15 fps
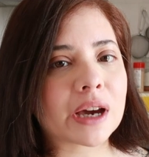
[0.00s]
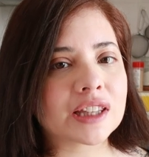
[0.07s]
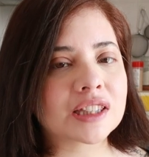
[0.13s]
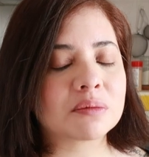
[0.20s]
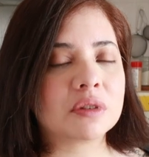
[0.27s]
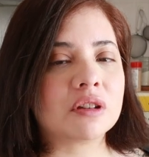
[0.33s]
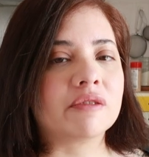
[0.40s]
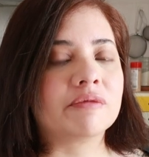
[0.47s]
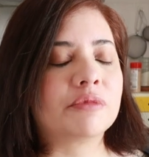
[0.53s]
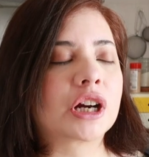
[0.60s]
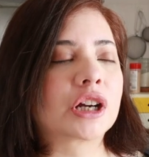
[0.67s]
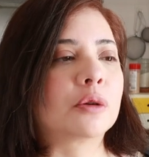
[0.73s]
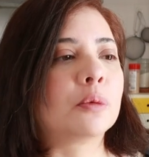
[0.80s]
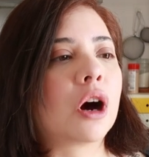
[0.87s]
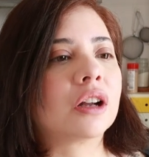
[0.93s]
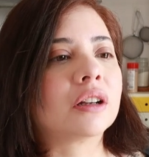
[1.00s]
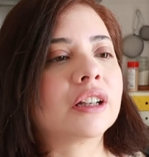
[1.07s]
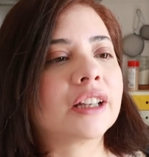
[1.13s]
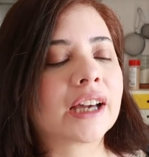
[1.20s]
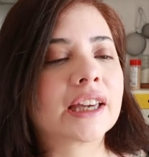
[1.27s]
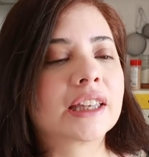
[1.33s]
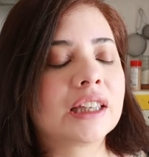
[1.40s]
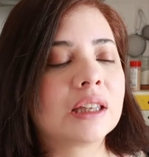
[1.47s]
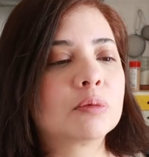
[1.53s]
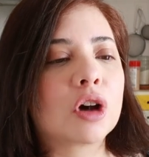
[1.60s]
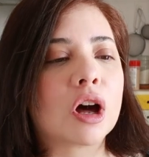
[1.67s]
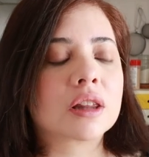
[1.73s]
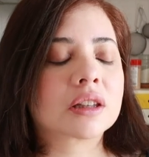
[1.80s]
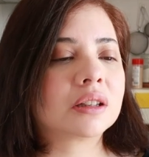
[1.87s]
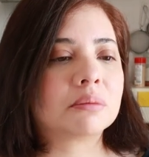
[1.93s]
reminds me of Mark Watney. I keep
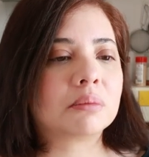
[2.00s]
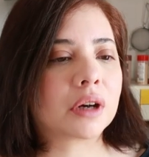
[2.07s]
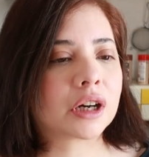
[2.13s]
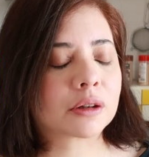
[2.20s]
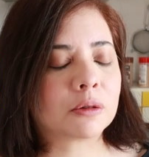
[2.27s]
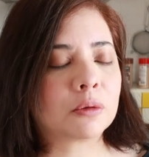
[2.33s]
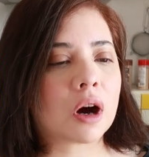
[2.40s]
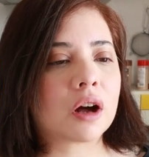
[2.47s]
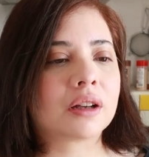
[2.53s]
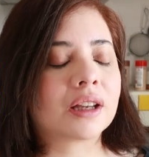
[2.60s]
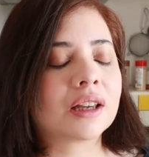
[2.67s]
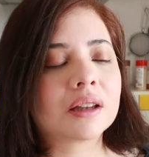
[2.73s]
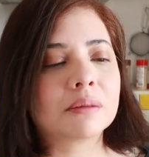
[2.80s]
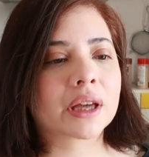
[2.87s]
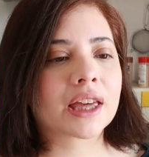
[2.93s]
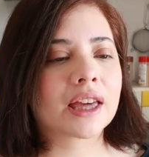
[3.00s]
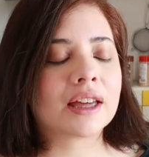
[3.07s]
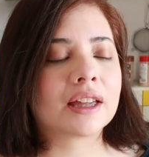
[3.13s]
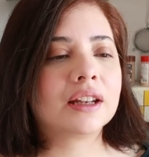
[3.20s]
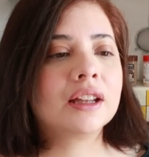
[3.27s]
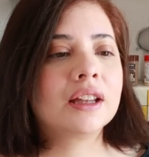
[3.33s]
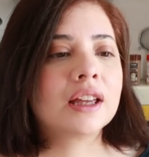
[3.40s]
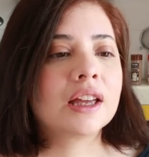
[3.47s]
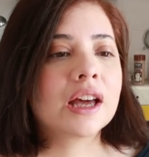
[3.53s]
calling him Mark Watney in my head.